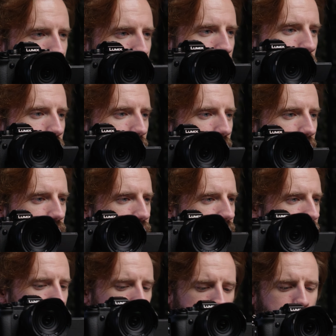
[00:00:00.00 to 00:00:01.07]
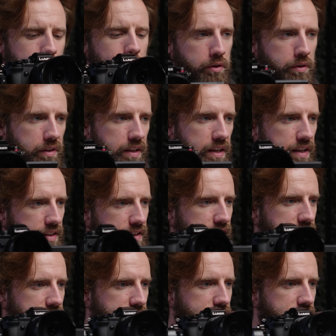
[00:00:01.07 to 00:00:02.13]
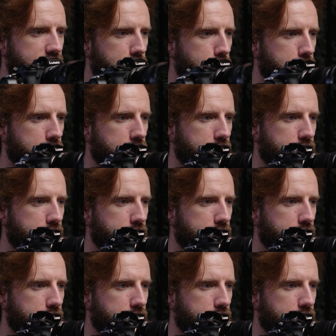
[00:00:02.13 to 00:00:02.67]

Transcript: feel lovely. You can get this gimbal